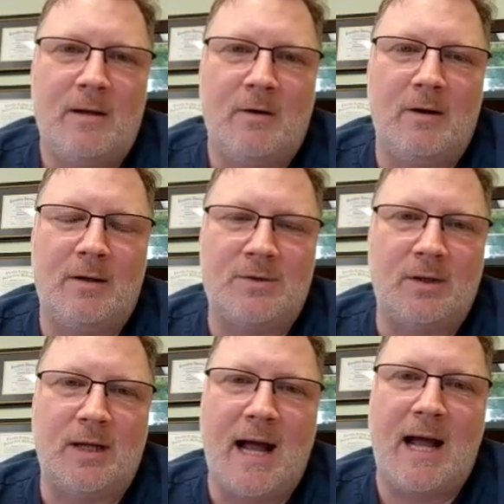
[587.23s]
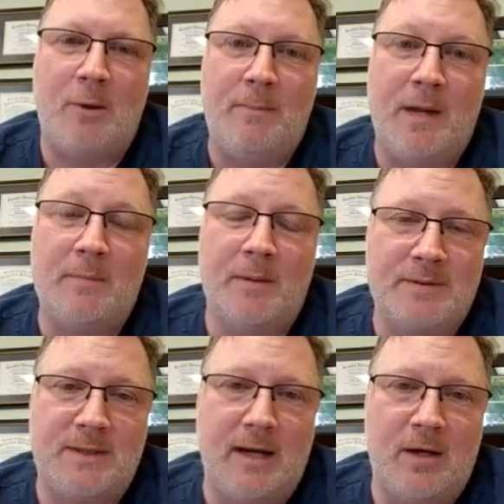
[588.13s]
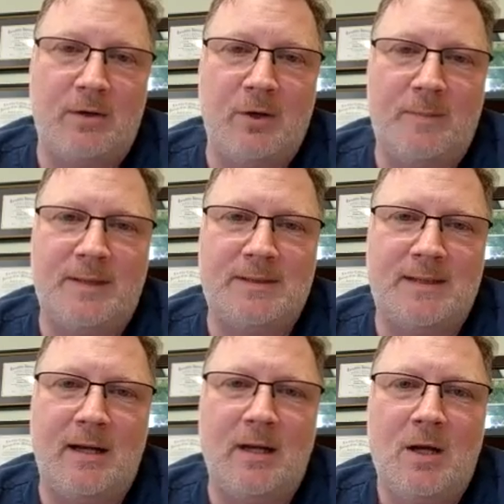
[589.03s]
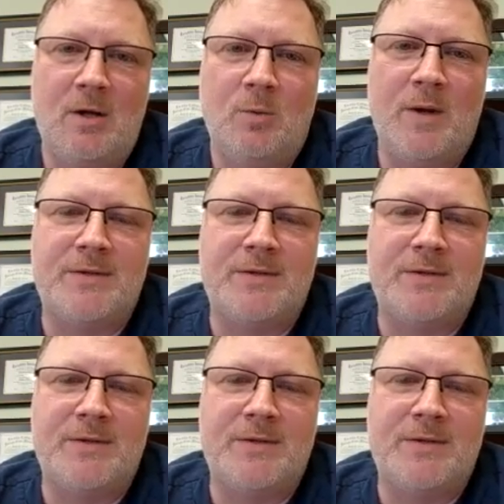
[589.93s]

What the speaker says: or certainly a higher minimum standard, could be set with